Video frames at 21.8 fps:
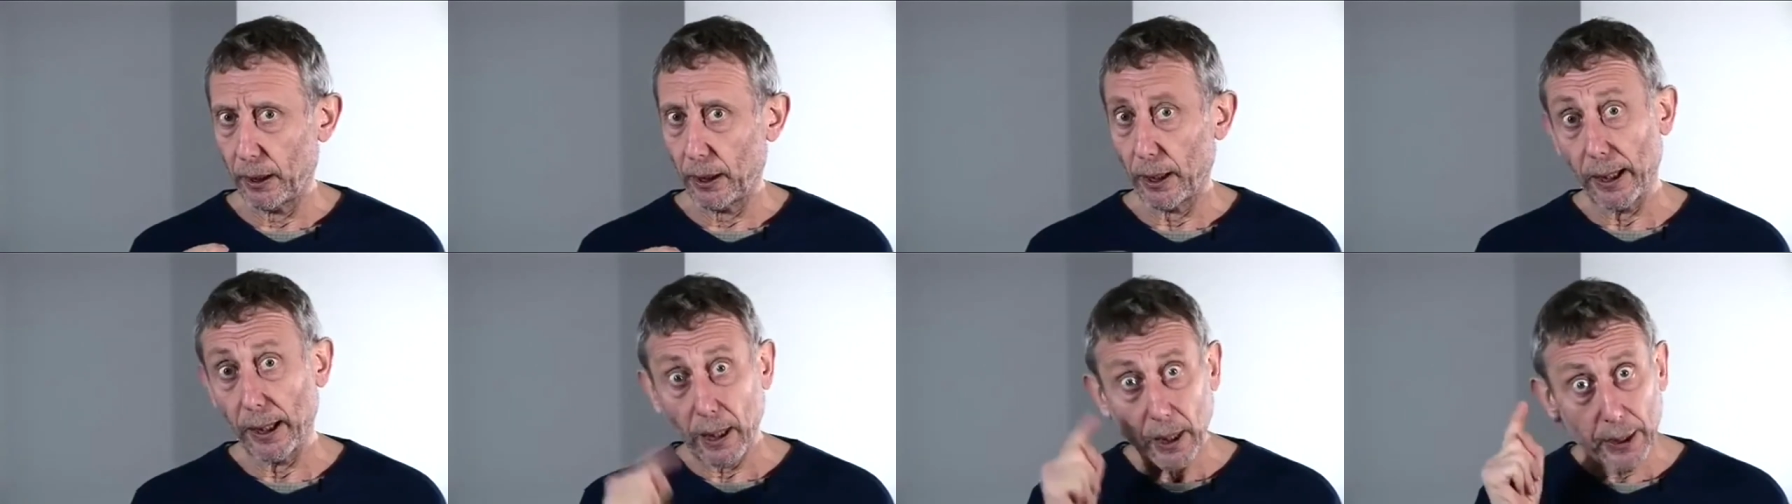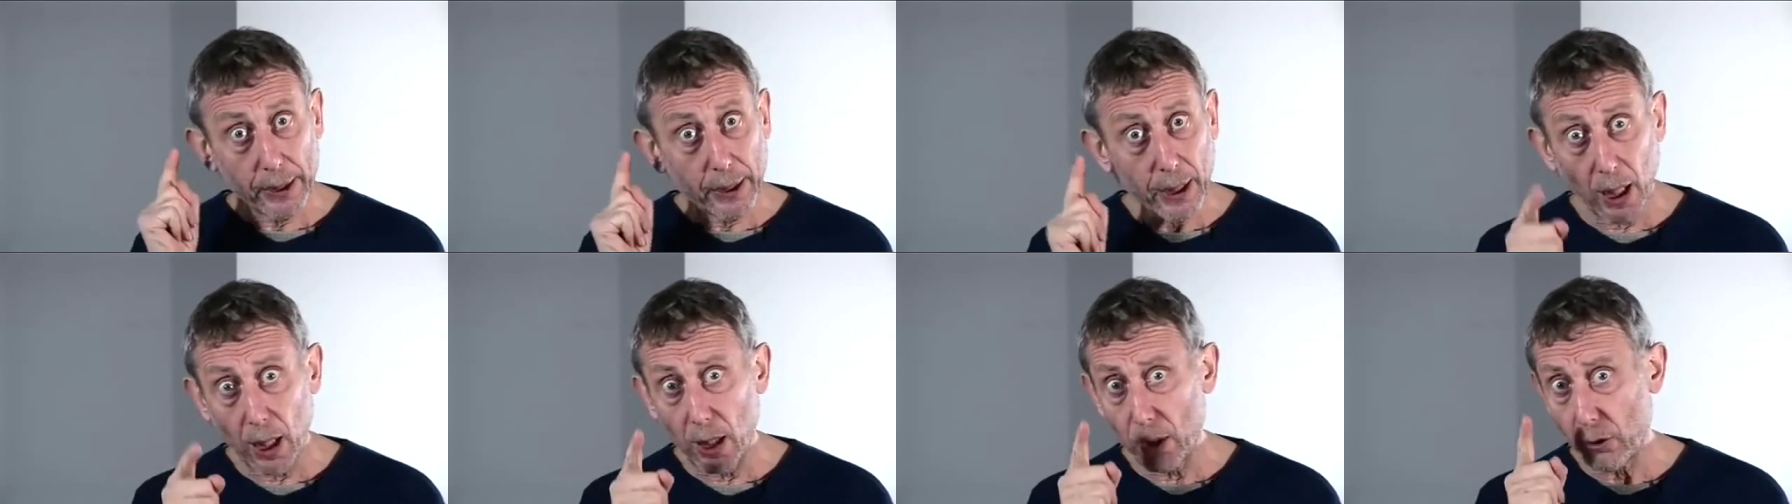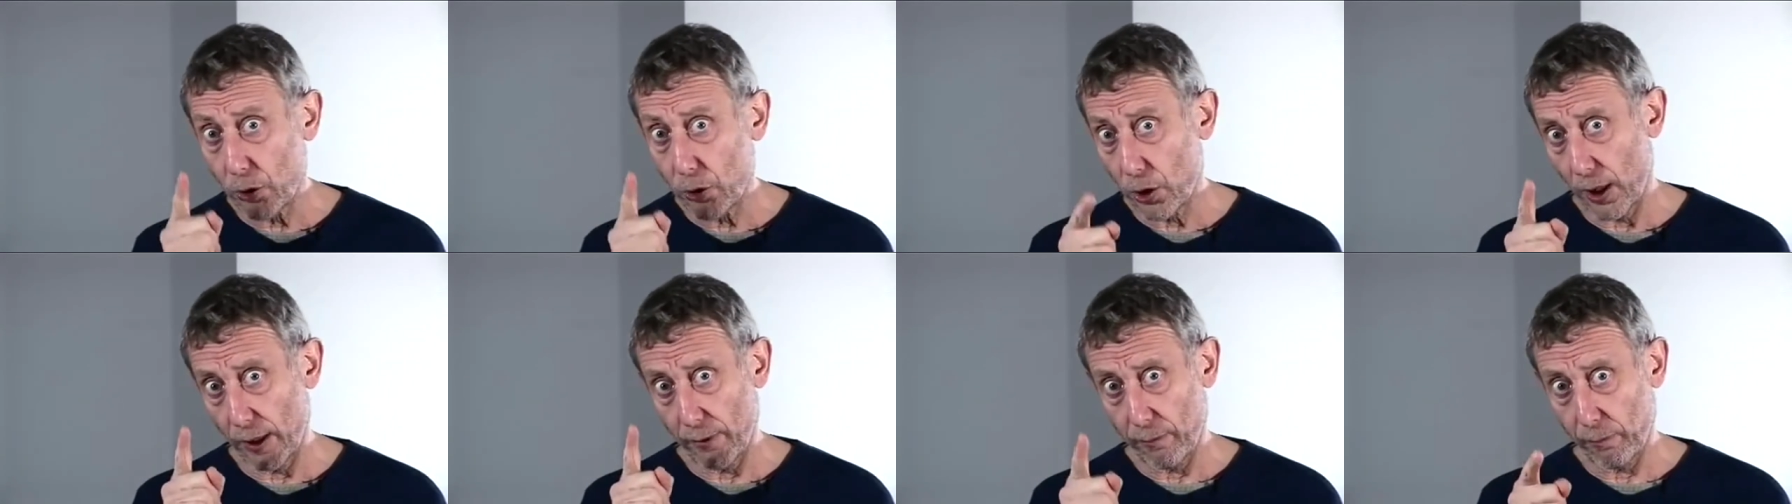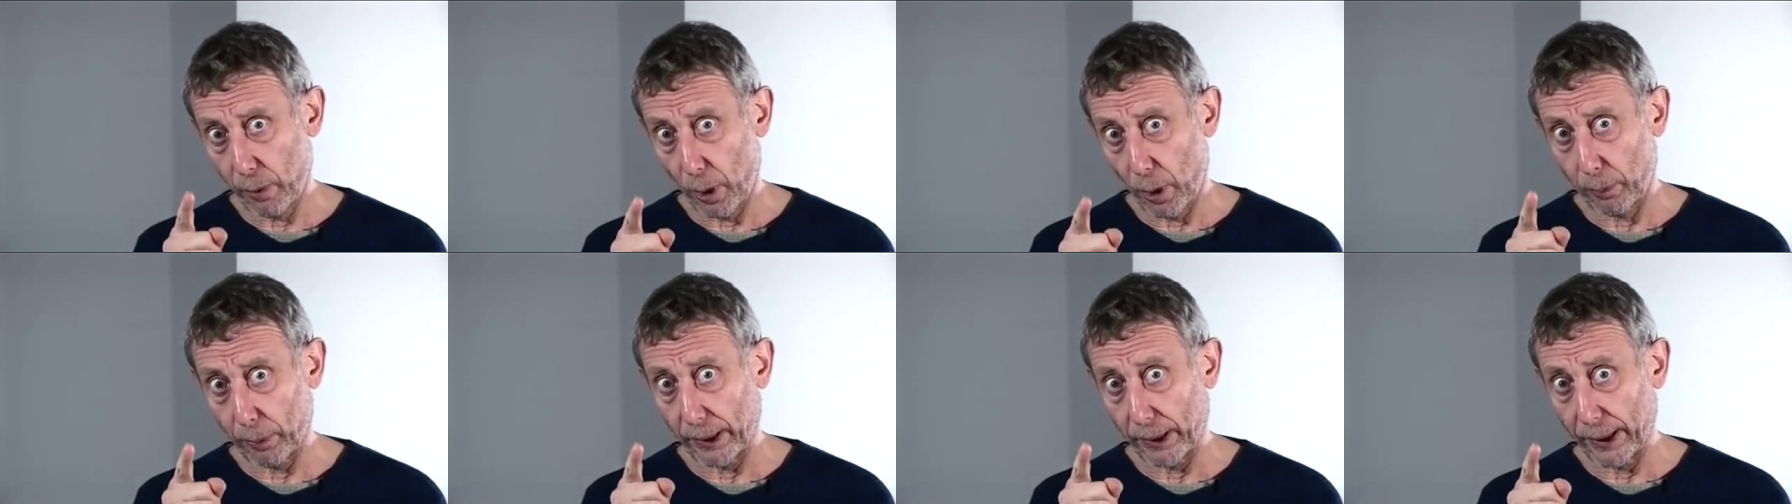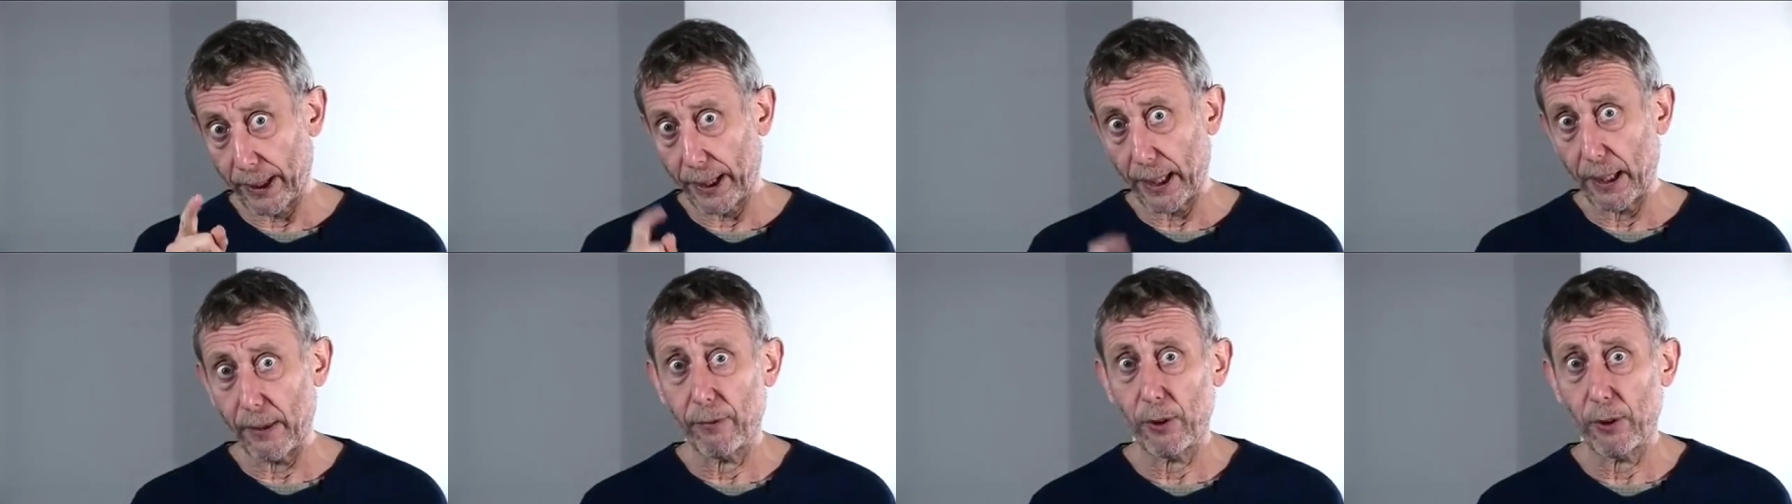and I can't drive
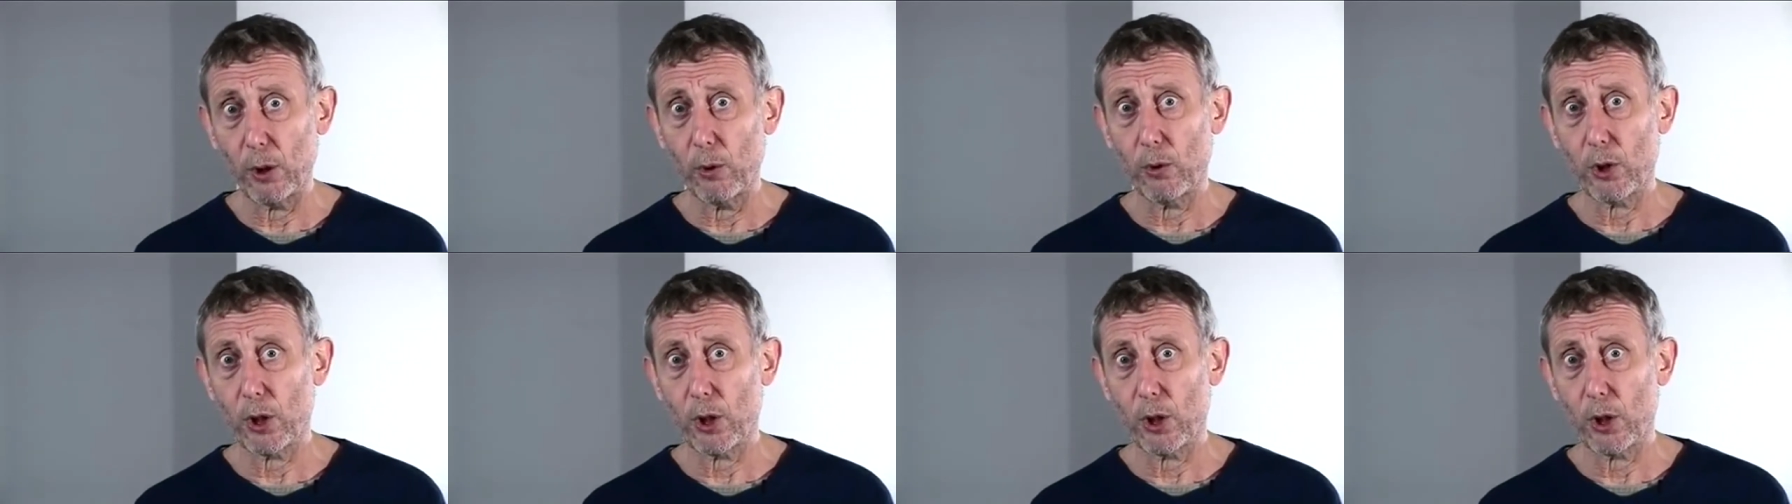properly if you